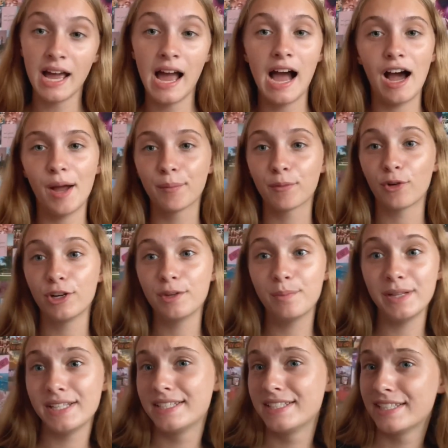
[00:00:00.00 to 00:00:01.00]
I'm going to
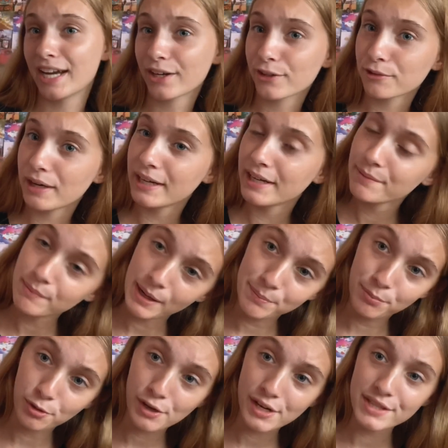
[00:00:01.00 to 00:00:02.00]
be decorating my
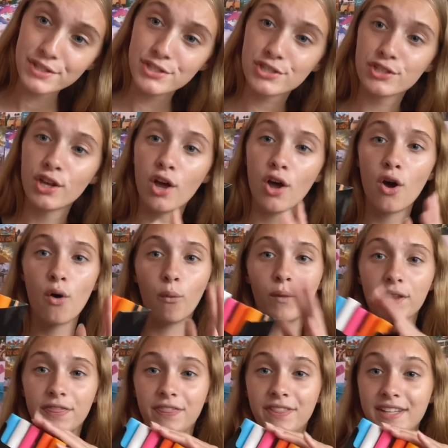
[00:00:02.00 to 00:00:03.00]
prints
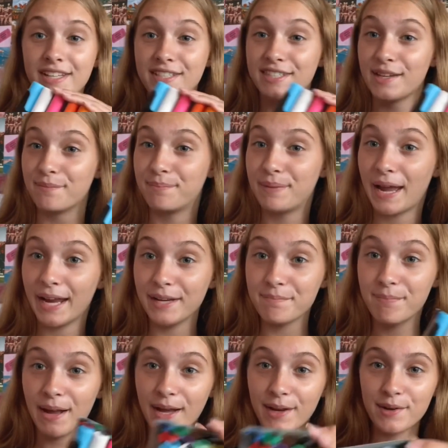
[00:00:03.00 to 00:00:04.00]
with these
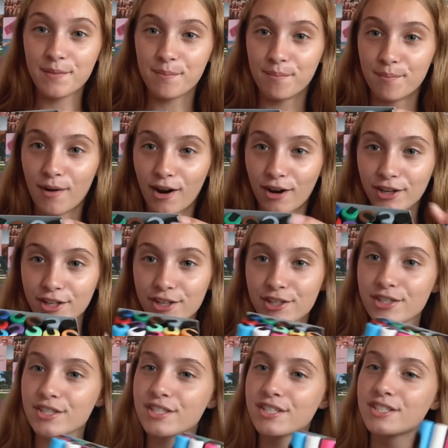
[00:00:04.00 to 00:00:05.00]
paint pen
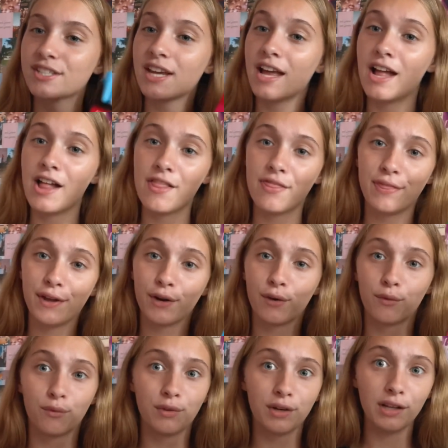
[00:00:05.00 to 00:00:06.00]
markers.
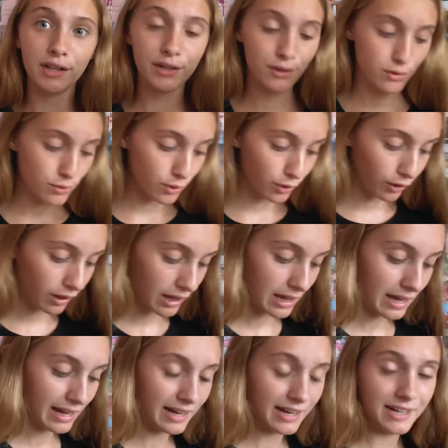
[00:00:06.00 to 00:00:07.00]
They're really cool,
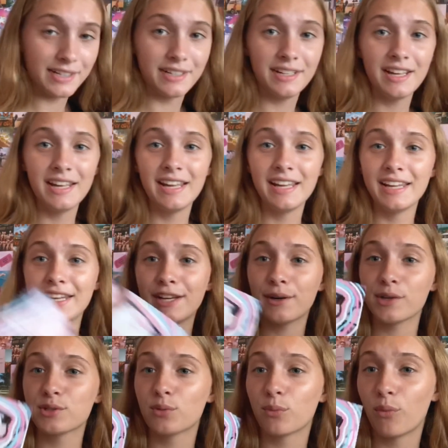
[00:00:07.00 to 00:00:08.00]
and
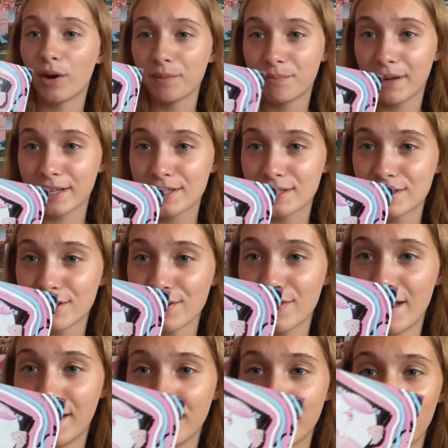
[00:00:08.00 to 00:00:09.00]
here's one picture
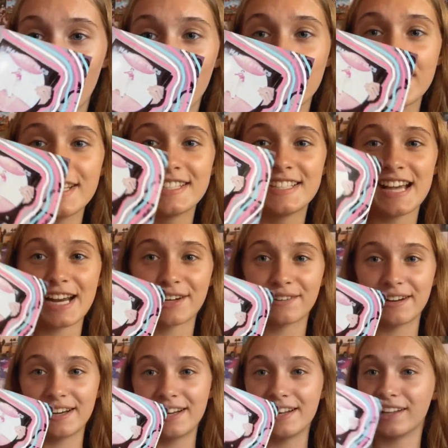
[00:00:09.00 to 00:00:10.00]
that I've already
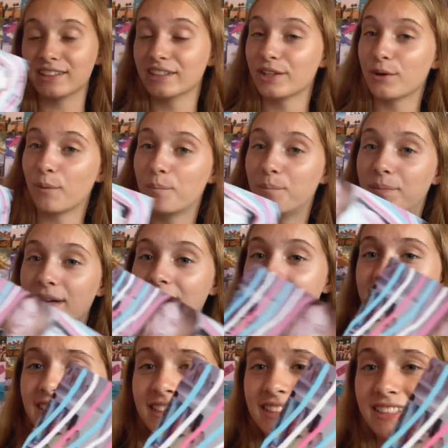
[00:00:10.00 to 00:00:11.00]
decorated a little
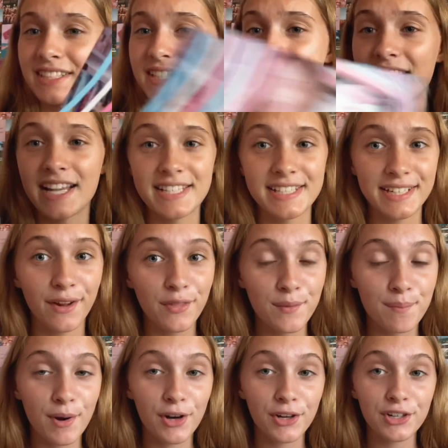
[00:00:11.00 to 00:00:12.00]
bit just to test out the
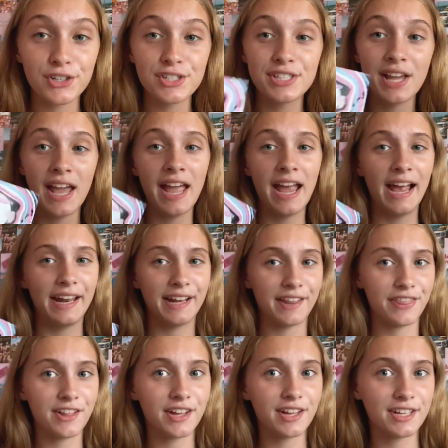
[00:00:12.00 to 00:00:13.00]
markers, and I
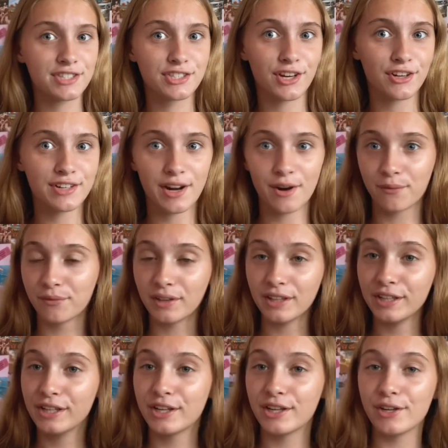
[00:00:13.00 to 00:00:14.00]
think it turned out
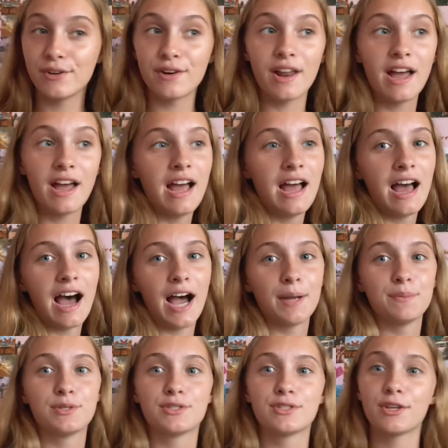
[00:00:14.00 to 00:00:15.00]
really cute.
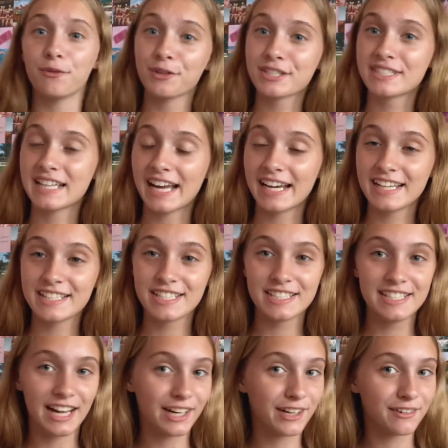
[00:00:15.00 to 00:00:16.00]
I'm so excited to
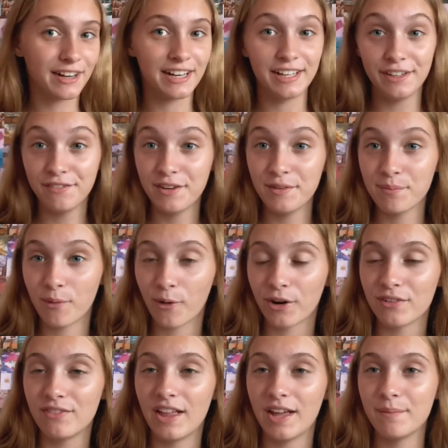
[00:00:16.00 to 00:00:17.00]
decorate even
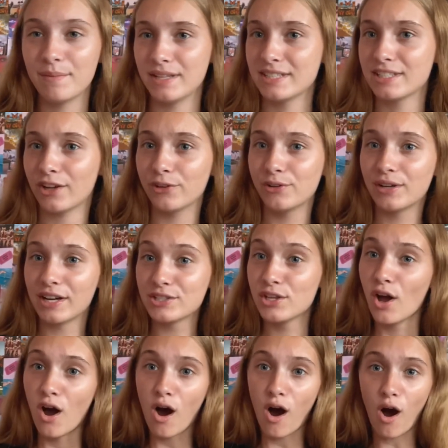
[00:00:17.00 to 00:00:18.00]
more of them and tell you guys
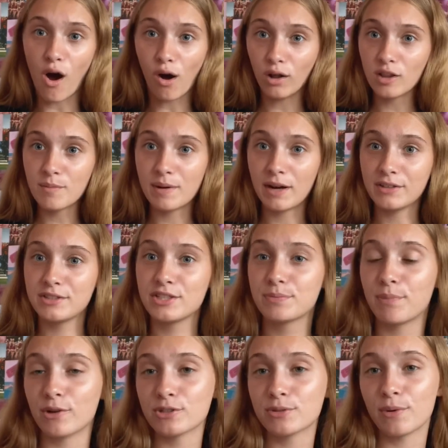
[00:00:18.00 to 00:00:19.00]
all about
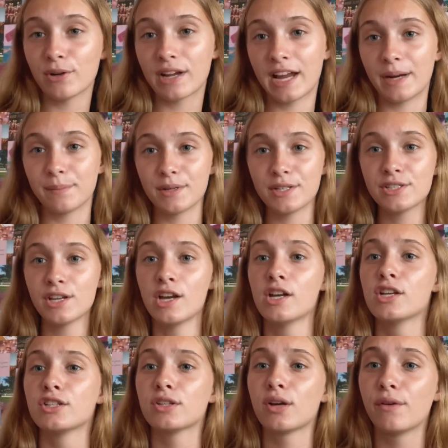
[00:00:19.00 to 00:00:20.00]
disposable cameras.
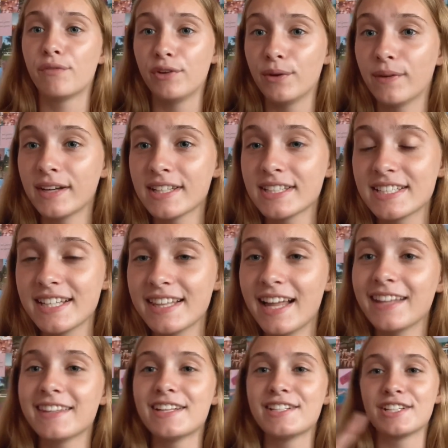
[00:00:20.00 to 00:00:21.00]
So if you want to see
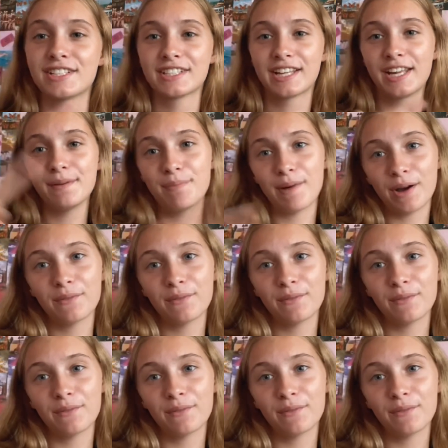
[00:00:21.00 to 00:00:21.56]
that, then just keep on